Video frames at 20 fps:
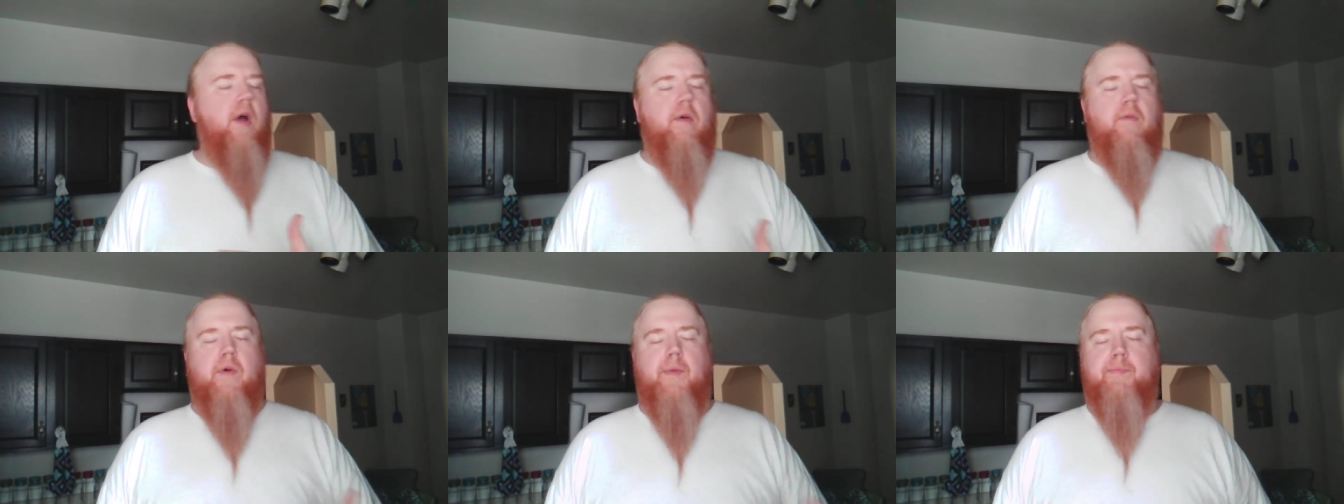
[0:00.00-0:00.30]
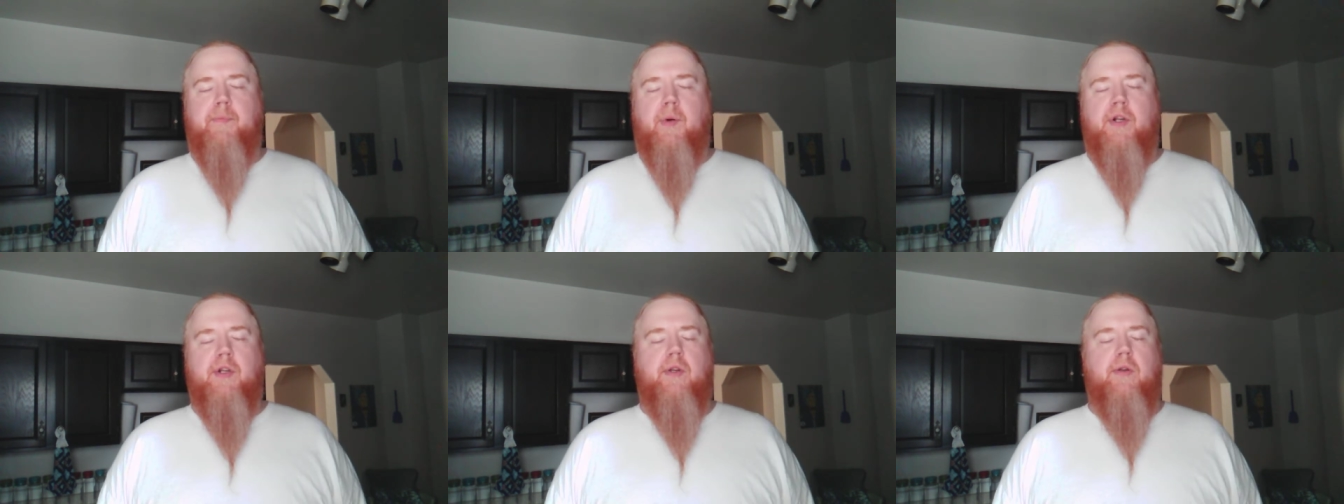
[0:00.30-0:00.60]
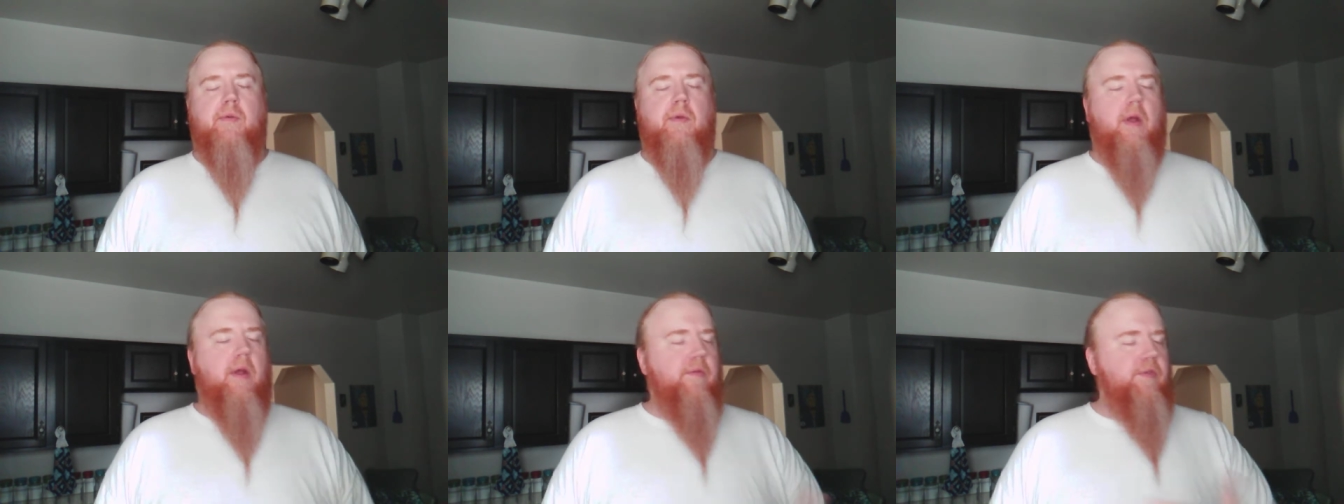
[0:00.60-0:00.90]
of a bunch
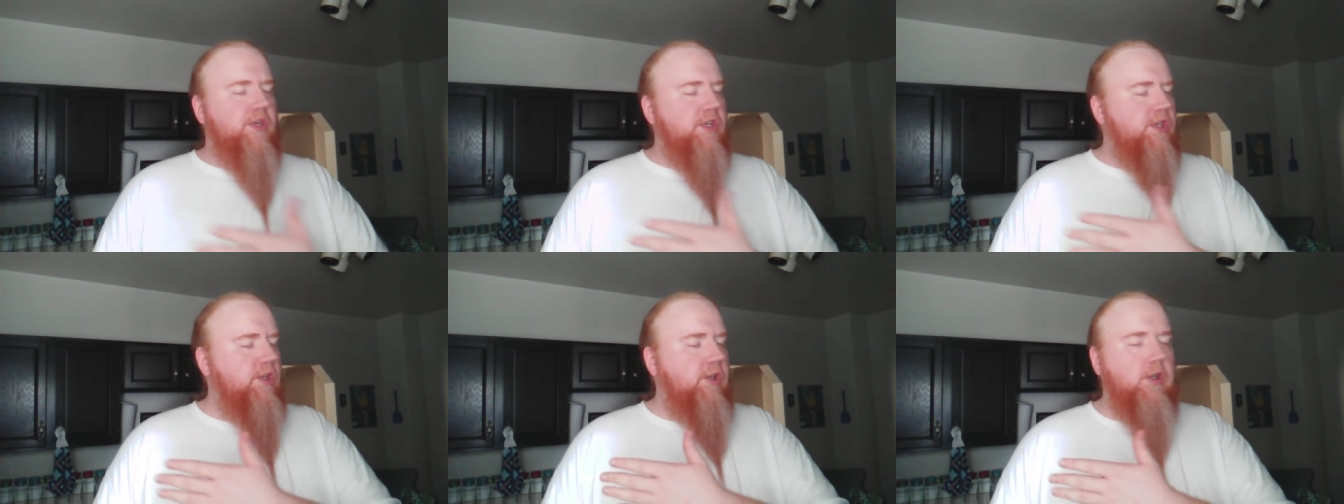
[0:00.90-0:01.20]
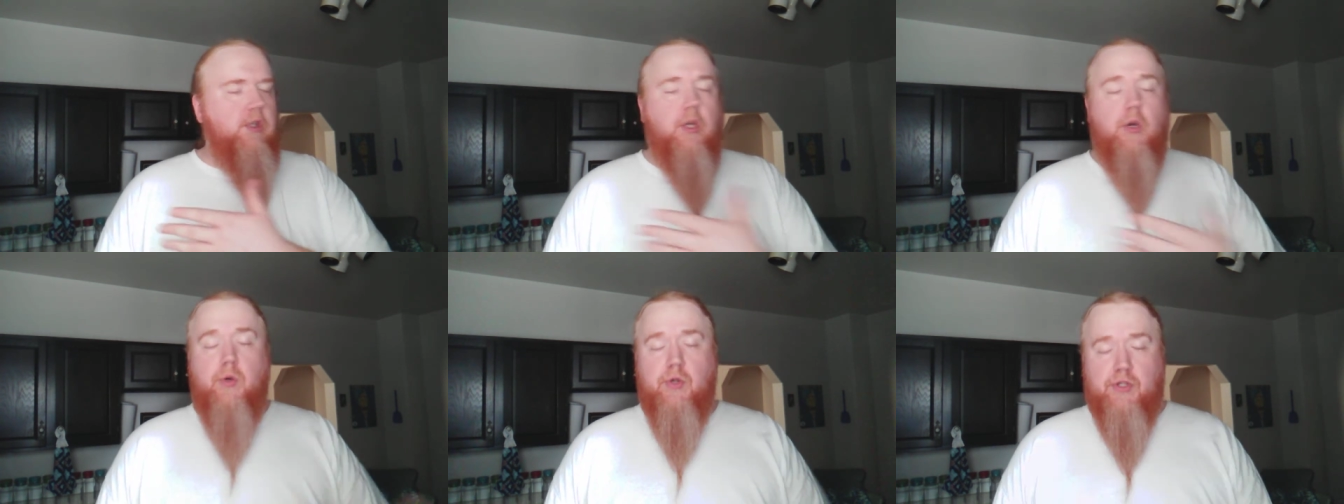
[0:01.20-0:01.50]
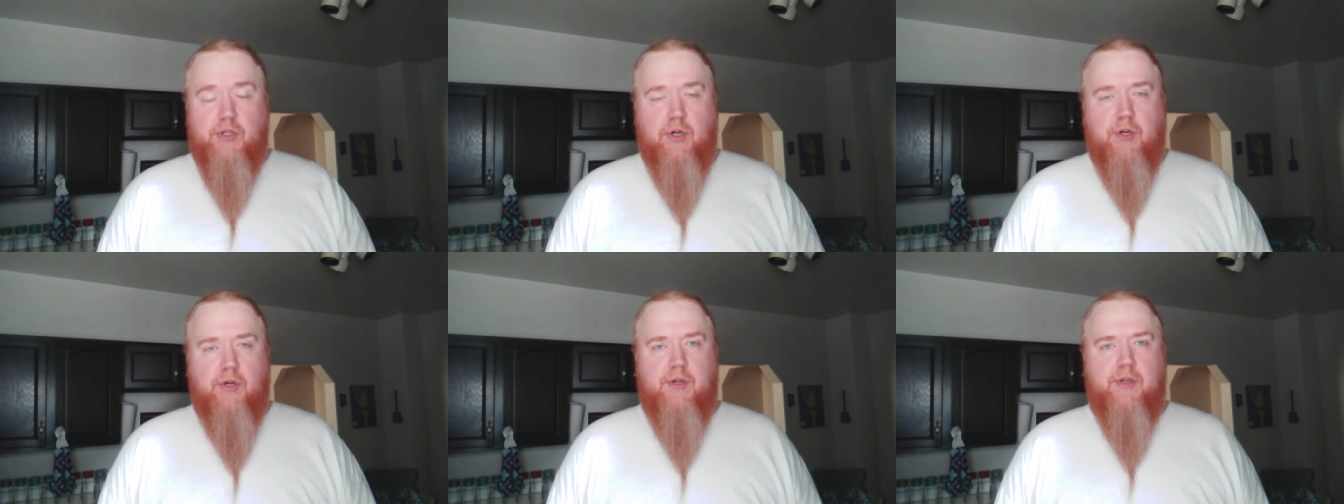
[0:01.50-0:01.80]
just
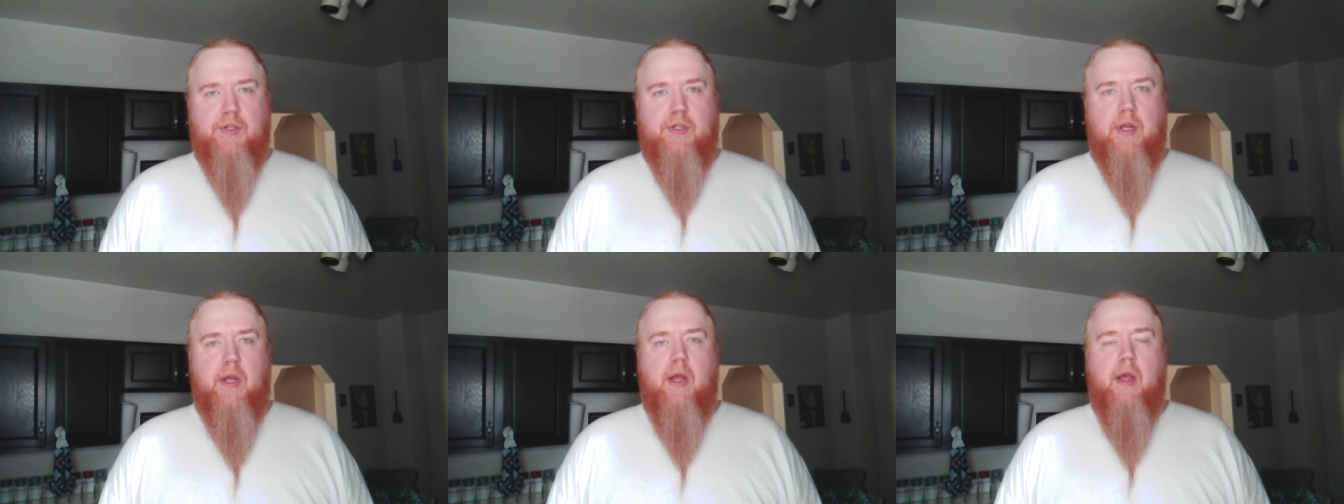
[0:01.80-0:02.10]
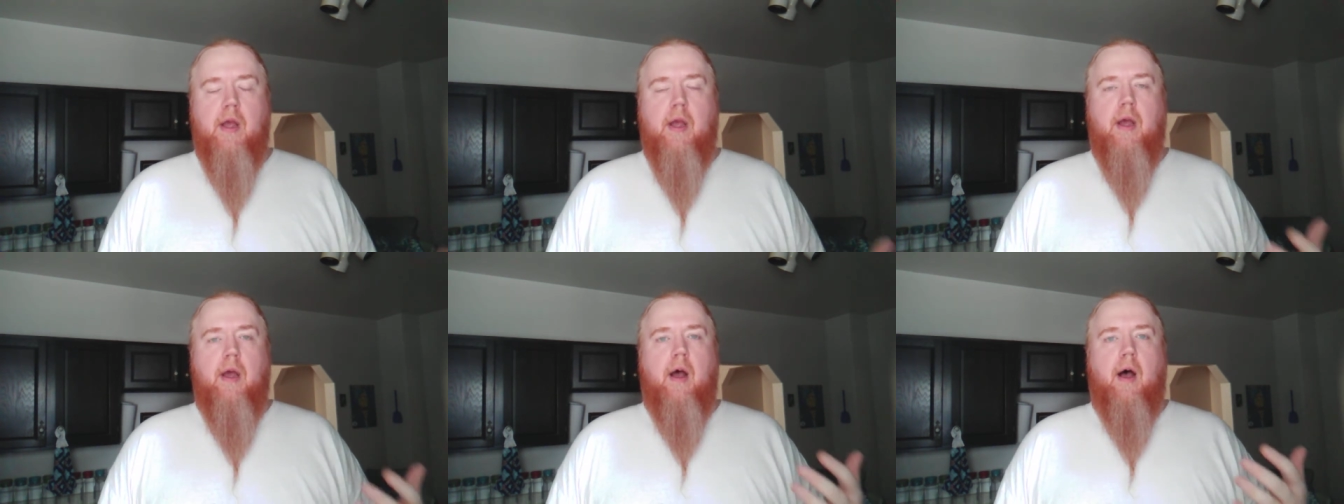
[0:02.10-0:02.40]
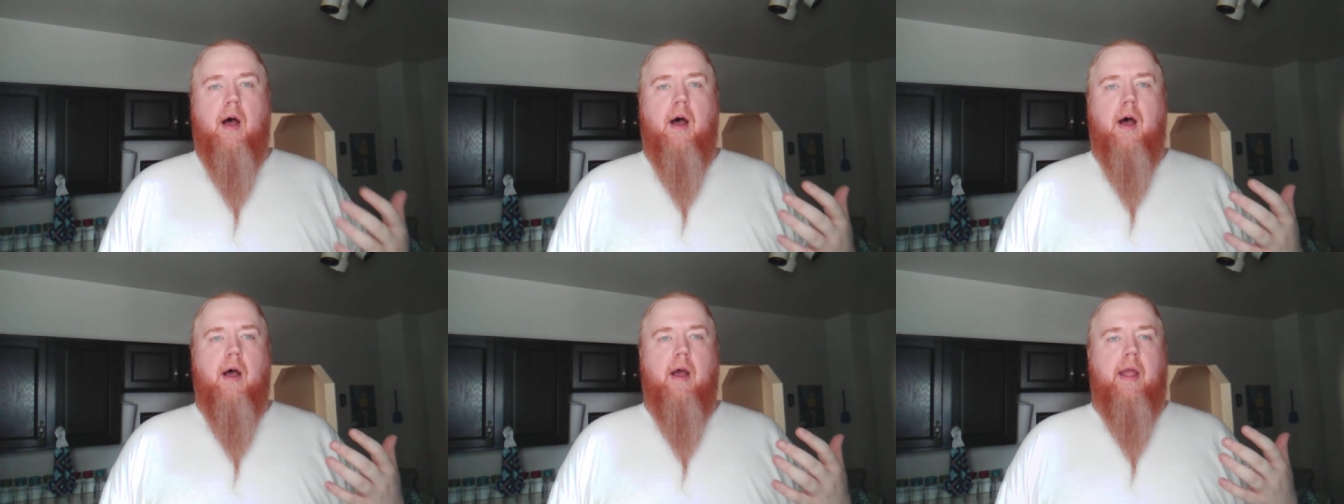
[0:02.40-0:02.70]
losers
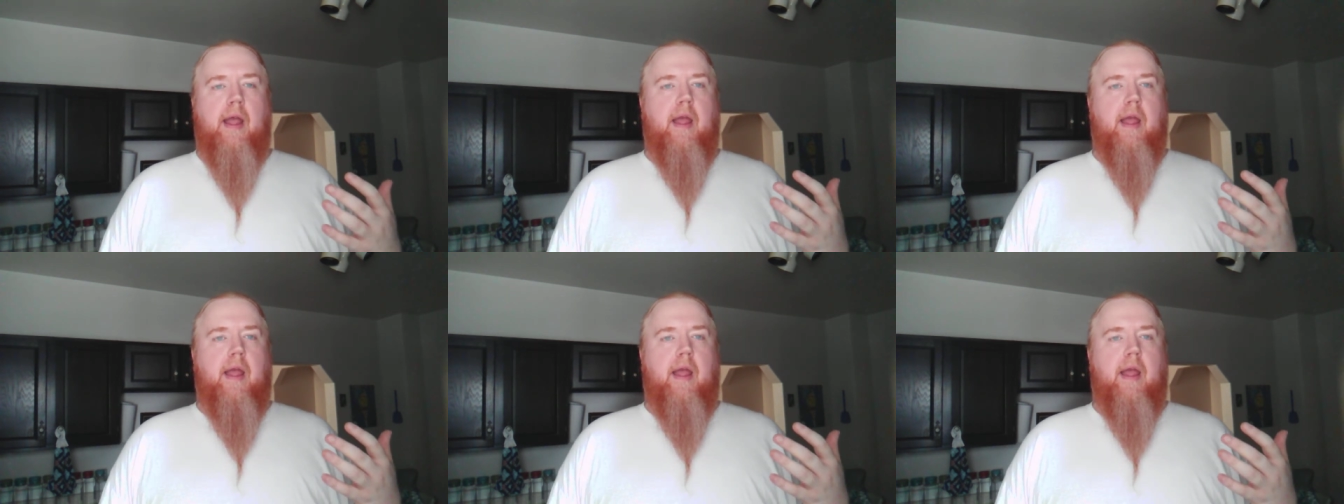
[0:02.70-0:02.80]
uh,